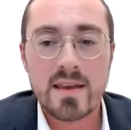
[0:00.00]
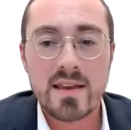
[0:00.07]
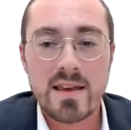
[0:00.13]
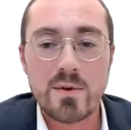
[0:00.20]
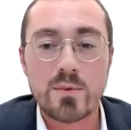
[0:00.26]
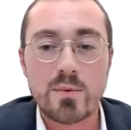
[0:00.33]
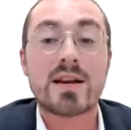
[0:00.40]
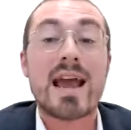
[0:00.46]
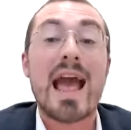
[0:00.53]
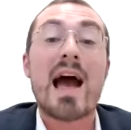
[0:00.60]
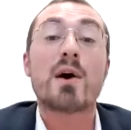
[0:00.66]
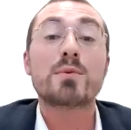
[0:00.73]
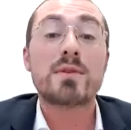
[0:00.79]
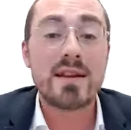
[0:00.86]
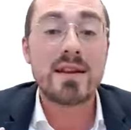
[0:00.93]
he would
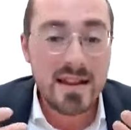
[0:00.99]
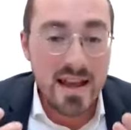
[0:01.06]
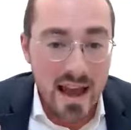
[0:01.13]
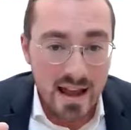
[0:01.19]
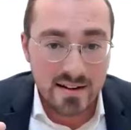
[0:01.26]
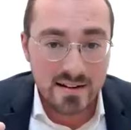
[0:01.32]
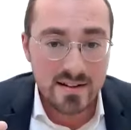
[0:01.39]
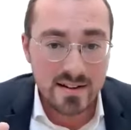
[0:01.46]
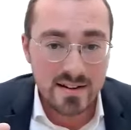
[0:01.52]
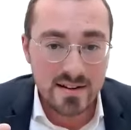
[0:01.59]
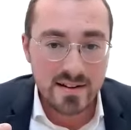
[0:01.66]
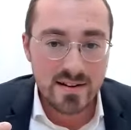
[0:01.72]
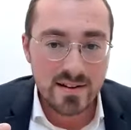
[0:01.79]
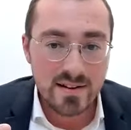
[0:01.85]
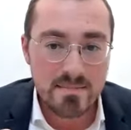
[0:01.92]
count
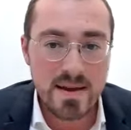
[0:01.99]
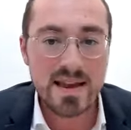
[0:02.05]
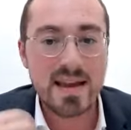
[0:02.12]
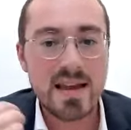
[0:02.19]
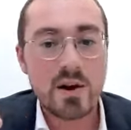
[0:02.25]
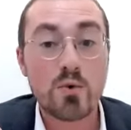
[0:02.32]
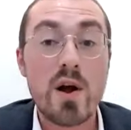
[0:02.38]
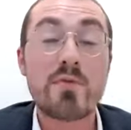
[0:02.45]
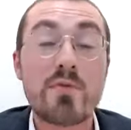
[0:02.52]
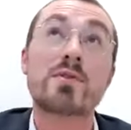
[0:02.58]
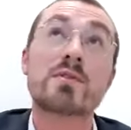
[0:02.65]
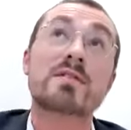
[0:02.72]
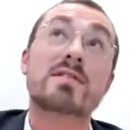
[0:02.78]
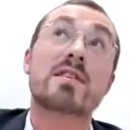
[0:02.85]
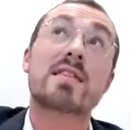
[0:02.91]
again, making
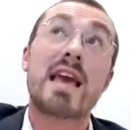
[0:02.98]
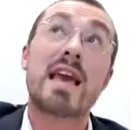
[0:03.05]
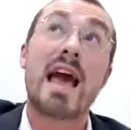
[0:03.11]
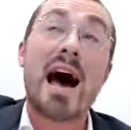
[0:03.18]
reference to the